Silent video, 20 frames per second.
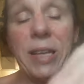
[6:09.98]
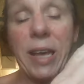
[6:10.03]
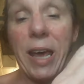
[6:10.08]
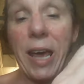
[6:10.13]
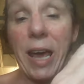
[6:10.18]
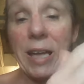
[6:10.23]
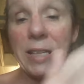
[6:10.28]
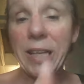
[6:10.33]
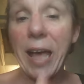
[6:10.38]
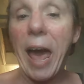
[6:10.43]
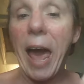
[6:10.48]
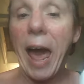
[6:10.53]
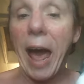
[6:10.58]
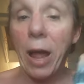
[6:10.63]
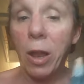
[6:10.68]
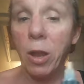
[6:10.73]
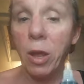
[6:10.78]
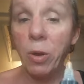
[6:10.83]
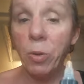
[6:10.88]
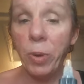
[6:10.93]
it as
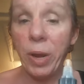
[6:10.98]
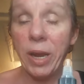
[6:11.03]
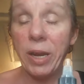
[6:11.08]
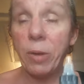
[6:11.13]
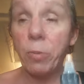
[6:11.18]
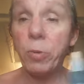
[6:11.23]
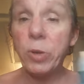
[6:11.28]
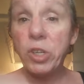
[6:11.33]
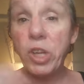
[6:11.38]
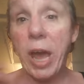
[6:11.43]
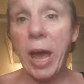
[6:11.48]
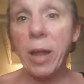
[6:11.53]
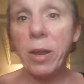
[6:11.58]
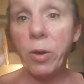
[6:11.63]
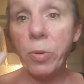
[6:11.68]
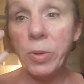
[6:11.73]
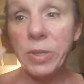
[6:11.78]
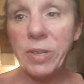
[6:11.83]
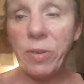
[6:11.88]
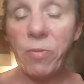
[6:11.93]
aloe in it, which
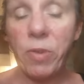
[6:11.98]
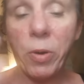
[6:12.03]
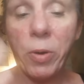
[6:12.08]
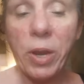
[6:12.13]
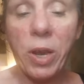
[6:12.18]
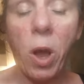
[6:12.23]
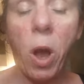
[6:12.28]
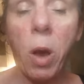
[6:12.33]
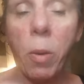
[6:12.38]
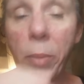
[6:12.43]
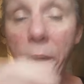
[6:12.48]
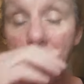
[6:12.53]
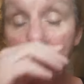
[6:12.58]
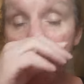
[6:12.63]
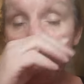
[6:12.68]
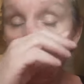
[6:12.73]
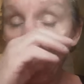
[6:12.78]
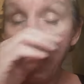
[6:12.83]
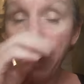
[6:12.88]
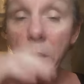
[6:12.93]
aloe is a very
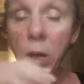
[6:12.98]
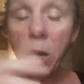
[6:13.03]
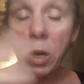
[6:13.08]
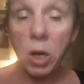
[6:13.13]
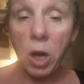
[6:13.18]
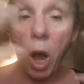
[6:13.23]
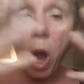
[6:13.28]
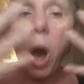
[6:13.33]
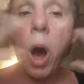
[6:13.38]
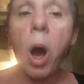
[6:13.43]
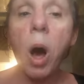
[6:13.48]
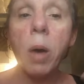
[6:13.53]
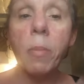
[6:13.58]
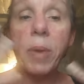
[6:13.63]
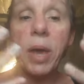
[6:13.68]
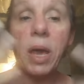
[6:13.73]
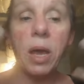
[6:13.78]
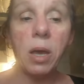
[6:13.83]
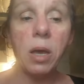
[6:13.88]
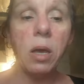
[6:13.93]
calming
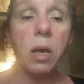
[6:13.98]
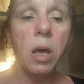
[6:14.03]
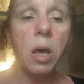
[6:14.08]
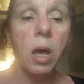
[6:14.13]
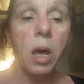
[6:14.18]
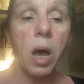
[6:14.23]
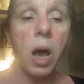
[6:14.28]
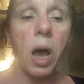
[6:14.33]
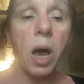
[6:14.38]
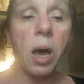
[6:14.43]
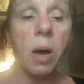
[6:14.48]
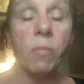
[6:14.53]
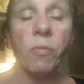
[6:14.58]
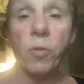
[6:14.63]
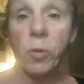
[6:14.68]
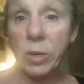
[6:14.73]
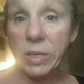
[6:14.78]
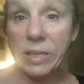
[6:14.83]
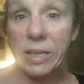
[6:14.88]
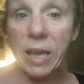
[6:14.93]

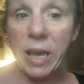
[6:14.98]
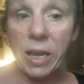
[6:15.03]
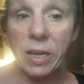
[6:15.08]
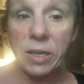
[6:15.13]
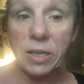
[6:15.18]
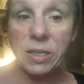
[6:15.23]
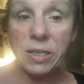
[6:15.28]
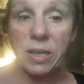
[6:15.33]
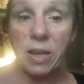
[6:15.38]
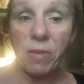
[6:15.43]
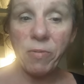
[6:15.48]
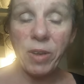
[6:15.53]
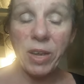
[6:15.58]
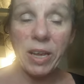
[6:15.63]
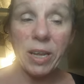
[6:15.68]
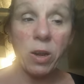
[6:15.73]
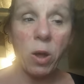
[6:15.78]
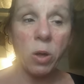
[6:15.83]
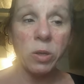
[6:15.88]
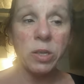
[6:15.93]
for skin and stuff. It
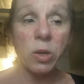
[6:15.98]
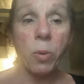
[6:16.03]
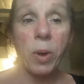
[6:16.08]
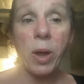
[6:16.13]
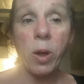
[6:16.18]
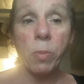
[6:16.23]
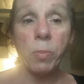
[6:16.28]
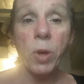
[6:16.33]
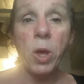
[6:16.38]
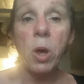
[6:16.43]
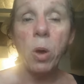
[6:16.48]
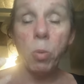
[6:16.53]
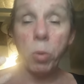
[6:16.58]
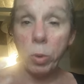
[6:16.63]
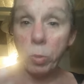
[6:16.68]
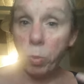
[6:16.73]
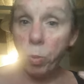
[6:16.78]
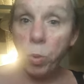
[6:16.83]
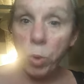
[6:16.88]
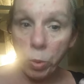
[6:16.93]
can also help
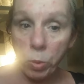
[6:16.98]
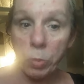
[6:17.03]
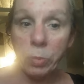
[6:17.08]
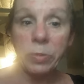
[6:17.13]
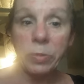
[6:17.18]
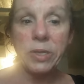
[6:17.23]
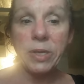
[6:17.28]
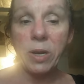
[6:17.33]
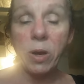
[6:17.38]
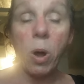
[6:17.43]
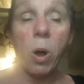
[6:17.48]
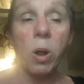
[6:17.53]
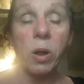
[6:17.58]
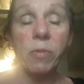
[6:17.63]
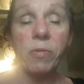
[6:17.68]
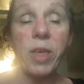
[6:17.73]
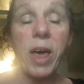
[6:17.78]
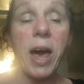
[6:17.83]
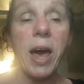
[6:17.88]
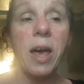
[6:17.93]
with wounds and all
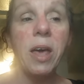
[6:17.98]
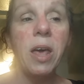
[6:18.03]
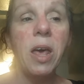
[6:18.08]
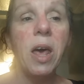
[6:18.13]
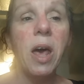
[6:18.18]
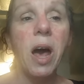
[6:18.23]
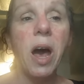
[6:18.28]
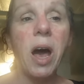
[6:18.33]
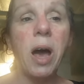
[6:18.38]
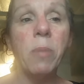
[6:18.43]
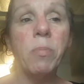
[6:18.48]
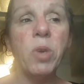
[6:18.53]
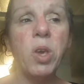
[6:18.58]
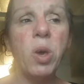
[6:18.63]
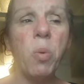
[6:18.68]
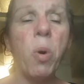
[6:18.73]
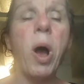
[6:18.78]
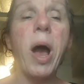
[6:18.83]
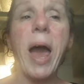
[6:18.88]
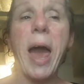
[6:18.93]
of that.
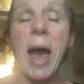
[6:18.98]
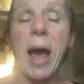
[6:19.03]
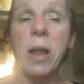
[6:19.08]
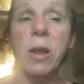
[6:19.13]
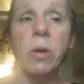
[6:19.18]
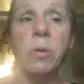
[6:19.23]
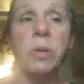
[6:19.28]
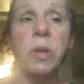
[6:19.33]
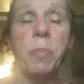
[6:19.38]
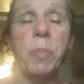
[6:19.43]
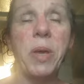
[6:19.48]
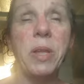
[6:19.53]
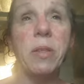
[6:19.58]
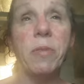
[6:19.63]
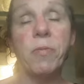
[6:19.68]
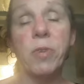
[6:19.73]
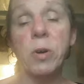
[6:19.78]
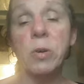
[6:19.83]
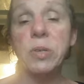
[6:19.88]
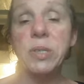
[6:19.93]
You want aloe to be the
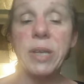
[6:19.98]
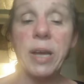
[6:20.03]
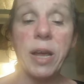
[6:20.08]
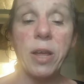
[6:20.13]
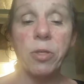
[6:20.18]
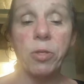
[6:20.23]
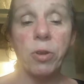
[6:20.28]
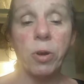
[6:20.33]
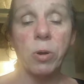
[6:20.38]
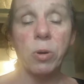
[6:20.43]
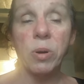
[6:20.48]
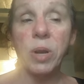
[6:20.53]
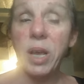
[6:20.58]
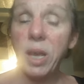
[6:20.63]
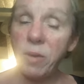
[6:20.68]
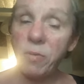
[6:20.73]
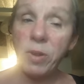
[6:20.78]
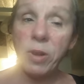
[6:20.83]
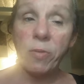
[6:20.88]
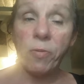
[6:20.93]
first, second, third,
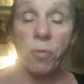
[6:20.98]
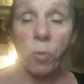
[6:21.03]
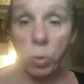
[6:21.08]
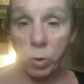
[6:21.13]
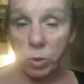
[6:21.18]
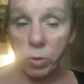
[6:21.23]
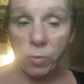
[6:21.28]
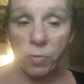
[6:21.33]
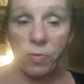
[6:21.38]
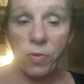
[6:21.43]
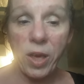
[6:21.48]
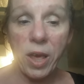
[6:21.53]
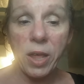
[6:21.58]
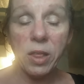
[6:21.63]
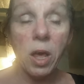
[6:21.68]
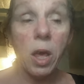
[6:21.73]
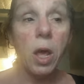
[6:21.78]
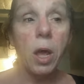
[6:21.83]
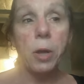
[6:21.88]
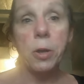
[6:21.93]
even the fourth or
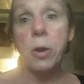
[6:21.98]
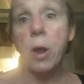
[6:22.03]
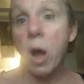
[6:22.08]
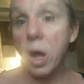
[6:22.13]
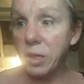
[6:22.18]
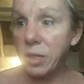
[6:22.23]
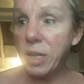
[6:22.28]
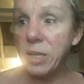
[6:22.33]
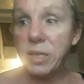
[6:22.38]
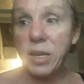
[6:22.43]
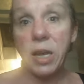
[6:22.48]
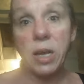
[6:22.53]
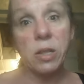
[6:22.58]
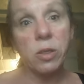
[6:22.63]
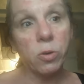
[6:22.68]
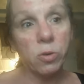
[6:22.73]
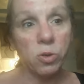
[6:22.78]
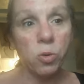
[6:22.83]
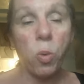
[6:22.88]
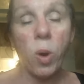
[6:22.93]
fifth, not the
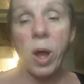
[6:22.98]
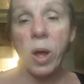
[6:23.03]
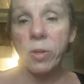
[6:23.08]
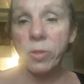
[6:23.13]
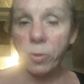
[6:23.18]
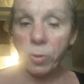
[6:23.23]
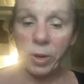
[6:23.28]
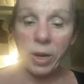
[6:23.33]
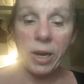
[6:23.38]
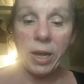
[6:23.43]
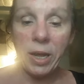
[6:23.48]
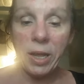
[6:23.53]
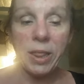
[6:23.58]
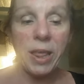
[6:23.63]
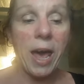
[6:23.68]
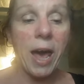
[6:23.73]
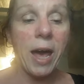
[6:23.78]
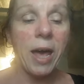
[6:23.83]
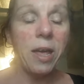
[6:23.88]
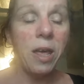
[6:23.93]
10th or 12th or any of
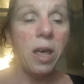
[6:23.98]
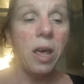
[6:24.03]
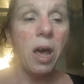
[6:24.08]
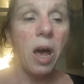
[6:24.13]
that.